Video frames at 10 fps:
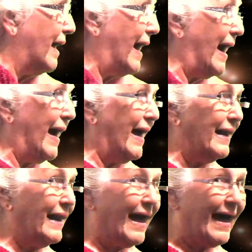I
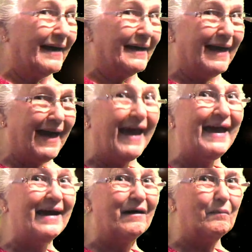like
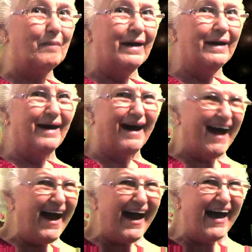ham.
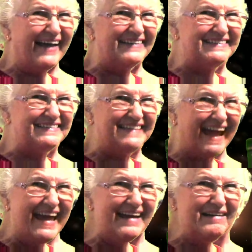Hot
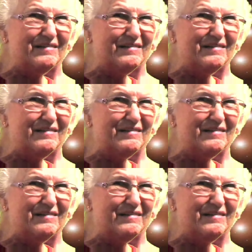damn!